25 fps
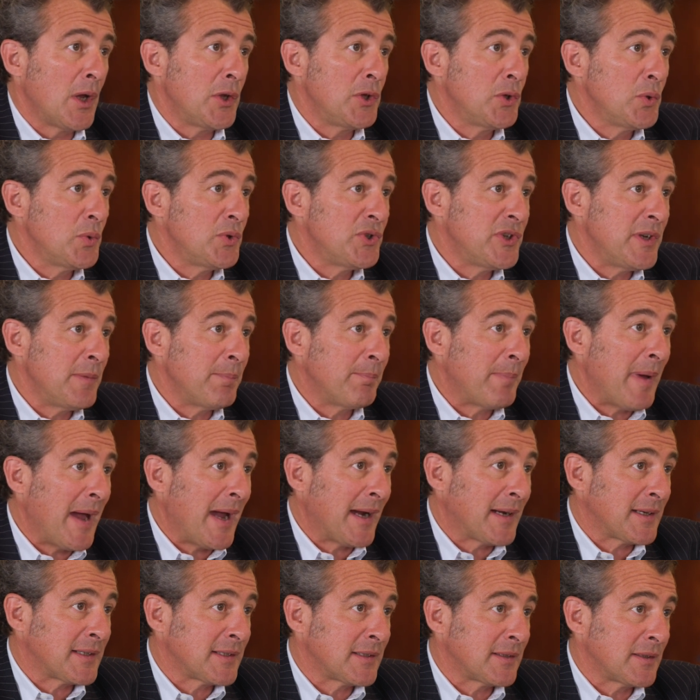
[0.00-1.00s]
huge
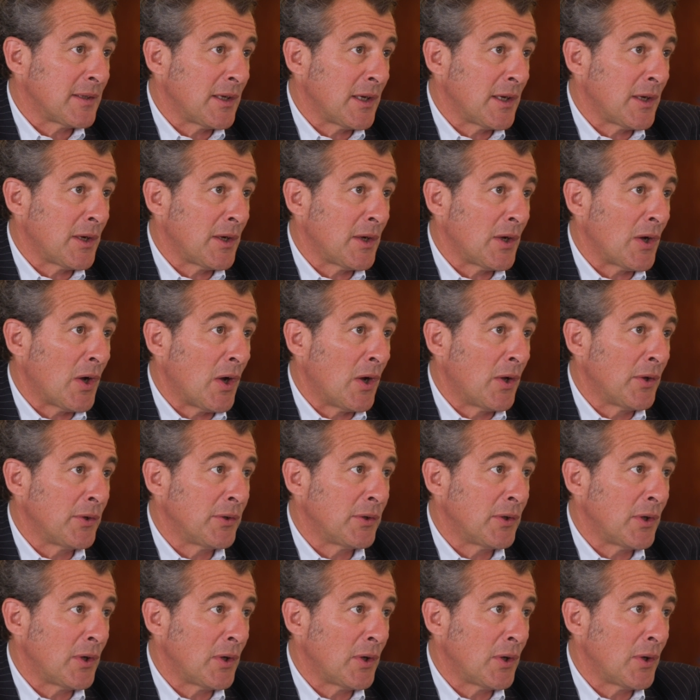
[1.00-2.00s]
impact
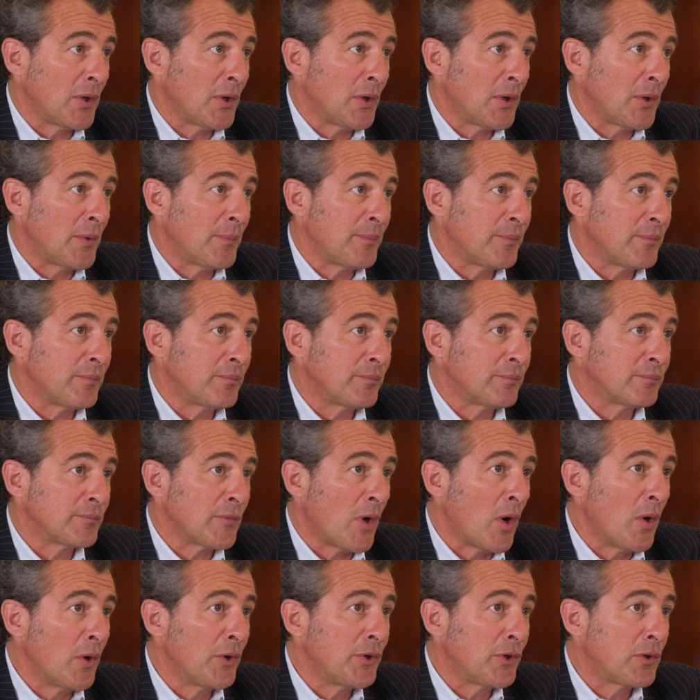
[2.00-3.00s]
on
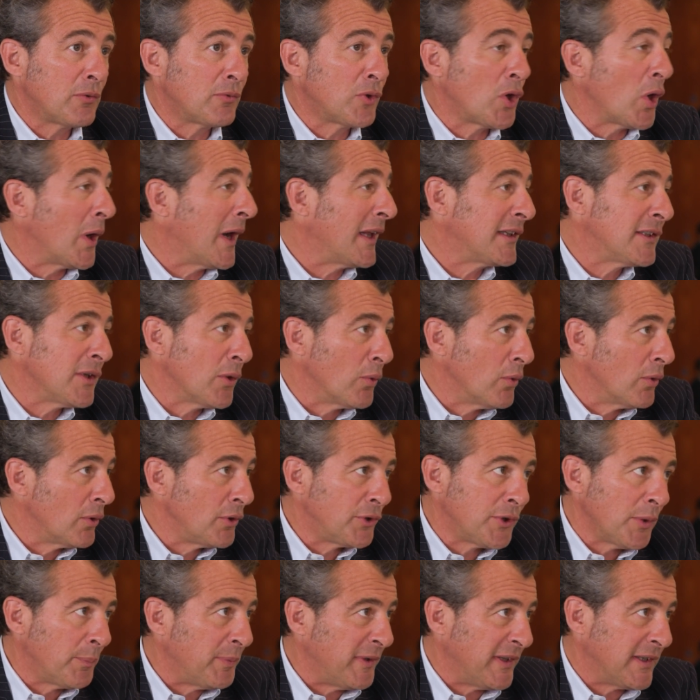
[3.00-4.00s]
all the
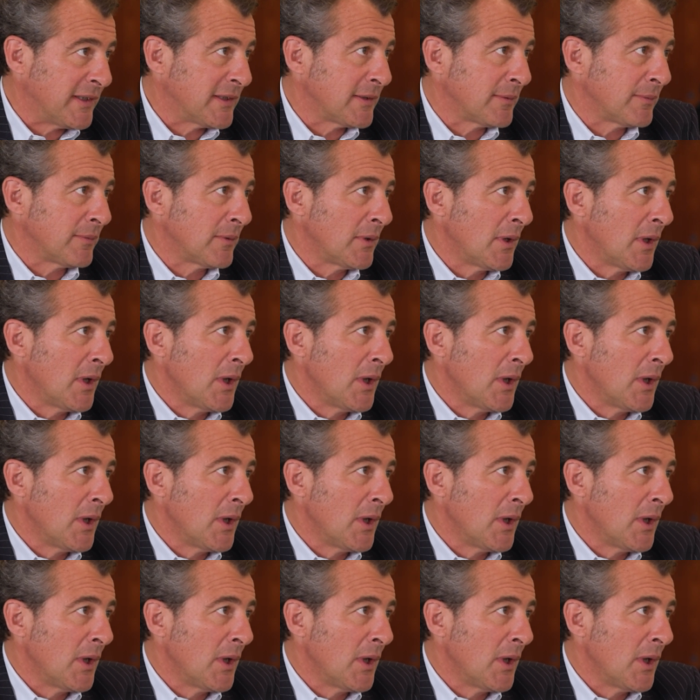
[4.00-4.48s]
collateral topic.